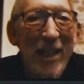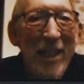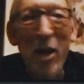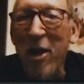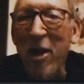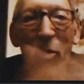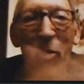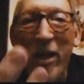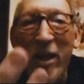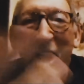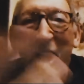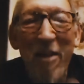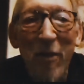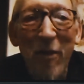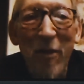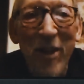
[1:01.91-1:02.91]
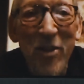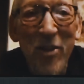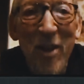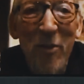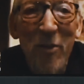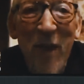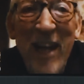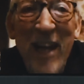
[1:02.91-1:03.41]
I don't know what confidence
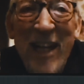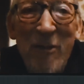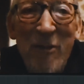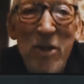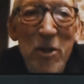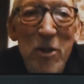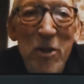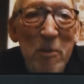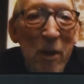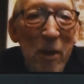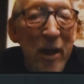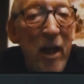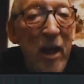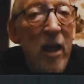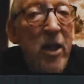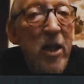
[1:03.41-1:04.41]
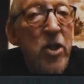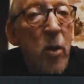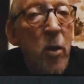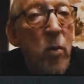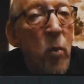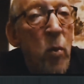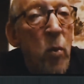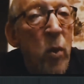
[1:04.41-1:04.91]
level that gives you, but
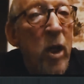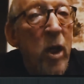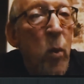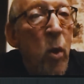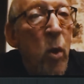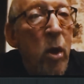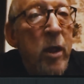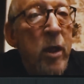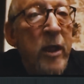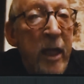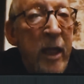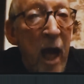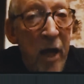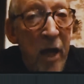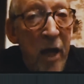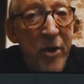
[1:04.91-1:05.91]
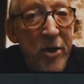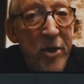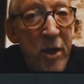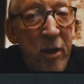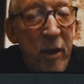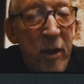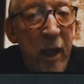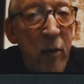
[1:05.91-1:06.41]
so will it work? Yes.
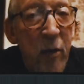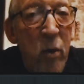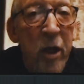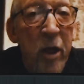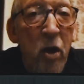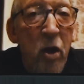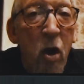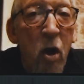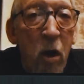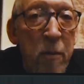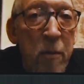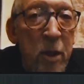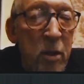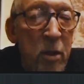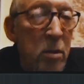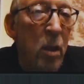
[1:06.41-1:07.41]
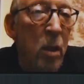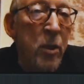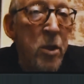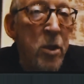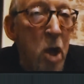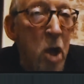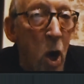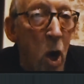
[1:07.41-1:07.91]
Okay. Will it harm you?
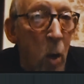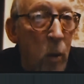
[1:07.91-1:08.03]
No.